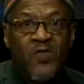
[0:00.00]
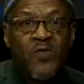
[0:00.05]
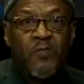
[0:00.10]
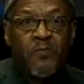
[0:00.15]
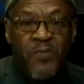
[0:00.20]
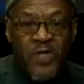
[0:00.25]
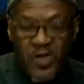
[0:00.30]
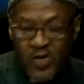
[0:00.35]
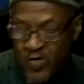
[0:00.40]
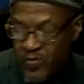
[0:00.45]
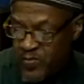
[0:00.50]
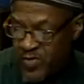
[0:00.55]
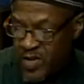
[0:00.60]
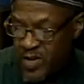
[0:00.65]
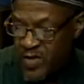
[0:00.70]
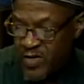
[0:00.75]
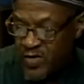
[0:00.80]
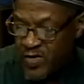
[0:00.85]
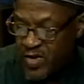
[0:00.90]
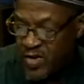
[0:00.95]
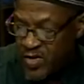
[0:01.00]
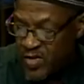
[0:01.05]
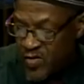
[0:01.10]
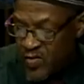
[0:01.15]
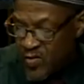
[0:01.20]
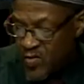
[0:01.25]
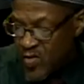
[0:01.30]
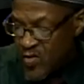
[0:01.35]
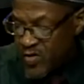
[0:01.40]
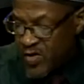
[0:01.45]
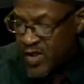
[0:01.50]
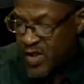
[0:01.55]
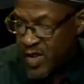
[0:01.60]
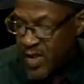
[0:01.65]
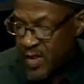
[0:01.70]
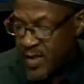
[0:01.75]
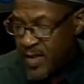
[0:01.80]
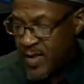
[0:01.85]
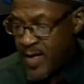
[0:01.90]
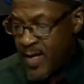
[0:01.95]
Peace be unto you.
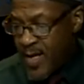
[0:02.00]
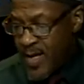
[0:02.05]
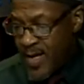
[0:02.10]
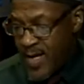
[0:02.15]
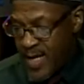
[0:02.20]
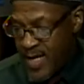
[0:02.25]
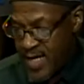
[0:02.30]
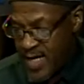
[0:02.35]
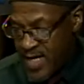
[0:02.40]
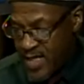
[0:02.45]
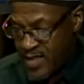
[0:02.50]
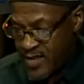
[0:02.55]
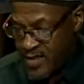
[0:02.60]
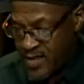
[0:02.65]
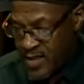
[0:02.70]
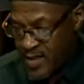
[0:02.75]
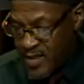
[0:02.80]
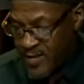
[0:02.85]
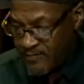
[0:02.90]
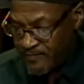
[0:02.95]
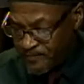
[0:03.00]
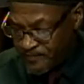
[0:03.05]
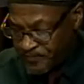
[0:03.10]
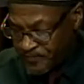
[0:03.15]
Okay, and I